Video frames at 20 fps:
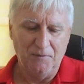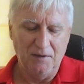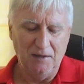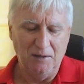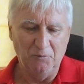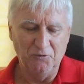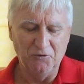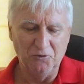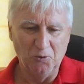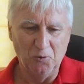It
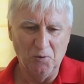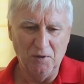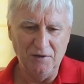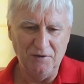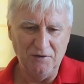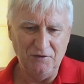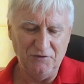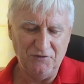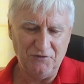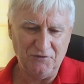was
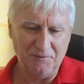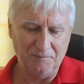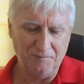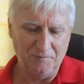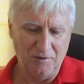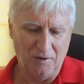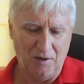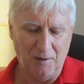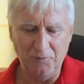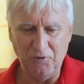always,
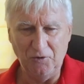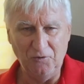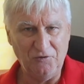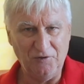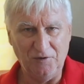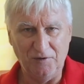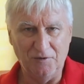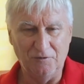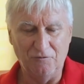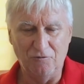I'm
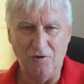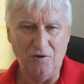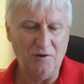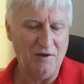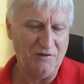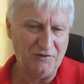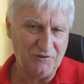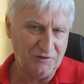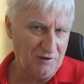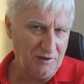using the wrong
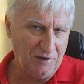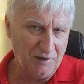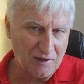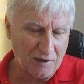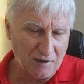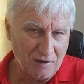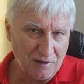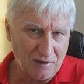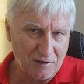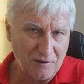SD
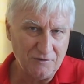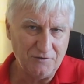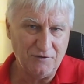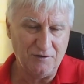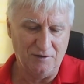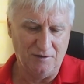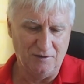card,